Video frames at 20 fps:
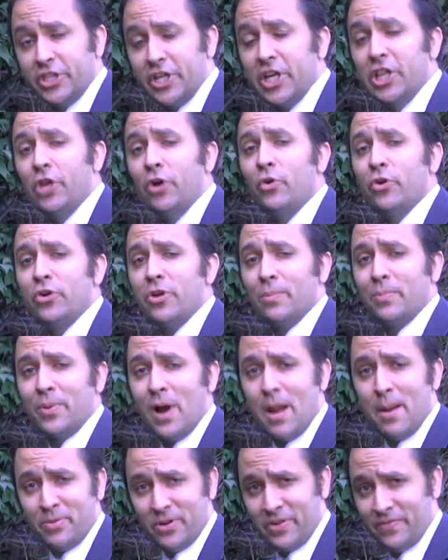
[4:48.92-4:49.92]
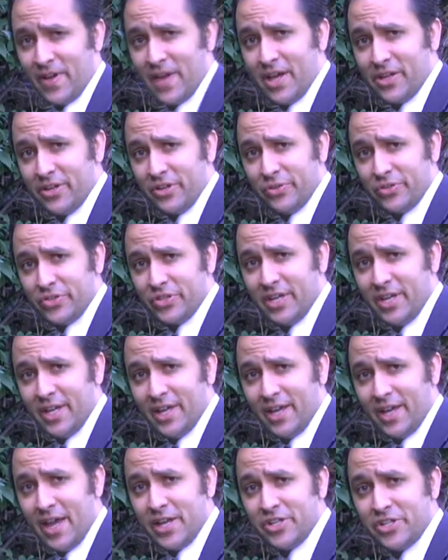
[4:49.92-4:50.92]
They lower your property values
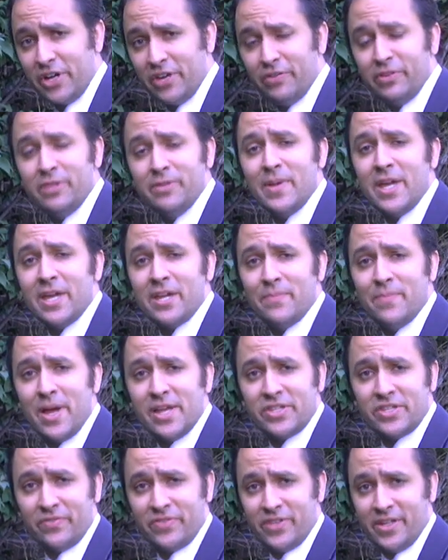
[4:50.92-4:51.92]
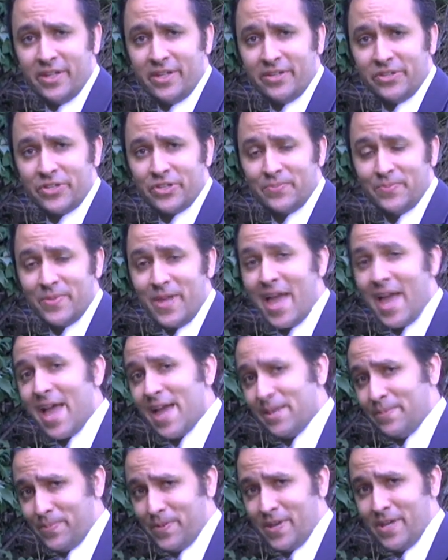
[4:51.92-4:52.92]
and generally make a mess of things
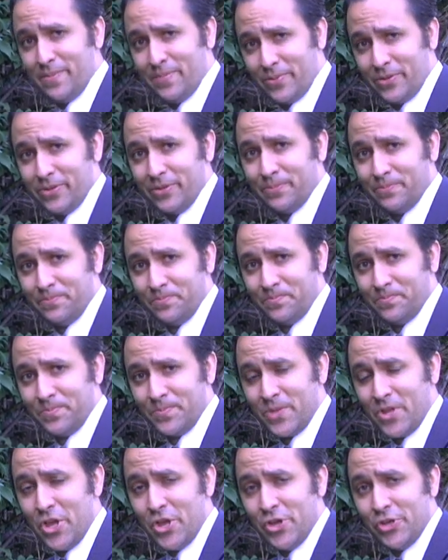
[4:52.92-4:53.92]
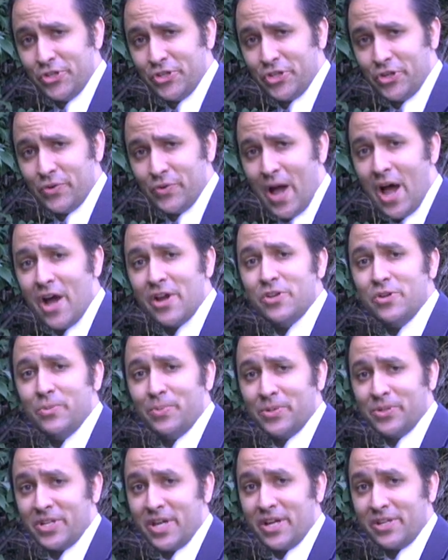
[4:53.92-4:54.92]
and people. So, how do you
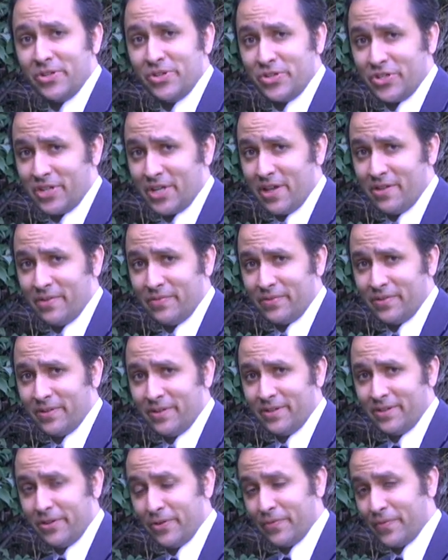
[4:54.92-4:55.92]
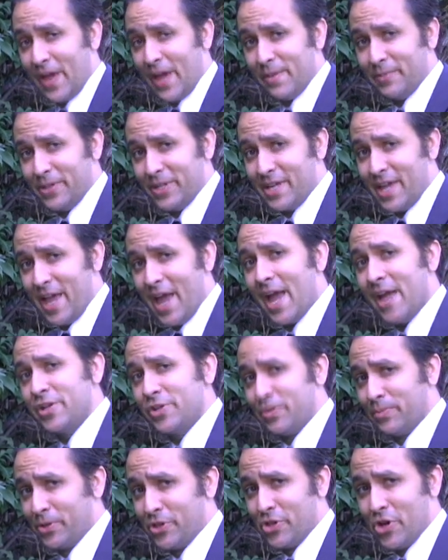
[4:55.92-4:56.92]
protect yourself, your family,
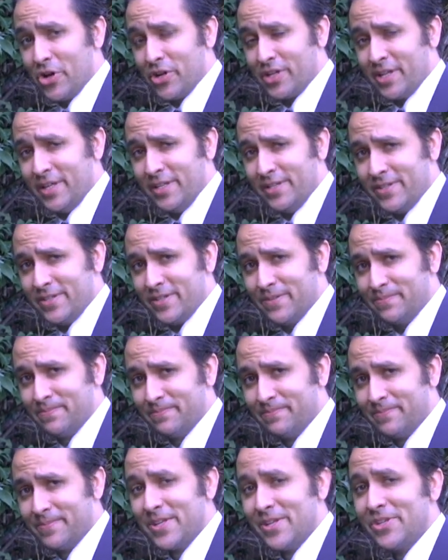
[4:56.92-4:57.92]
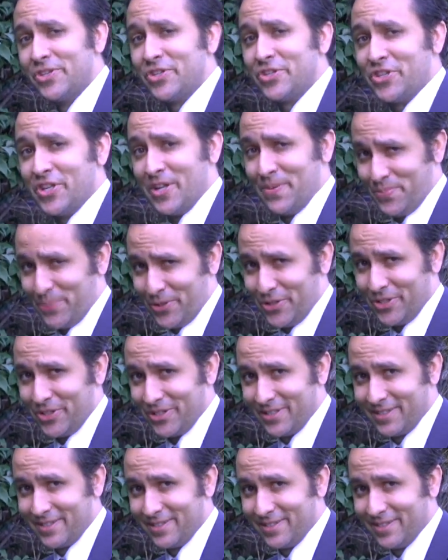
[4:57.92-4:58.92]
and your belongings? Simple.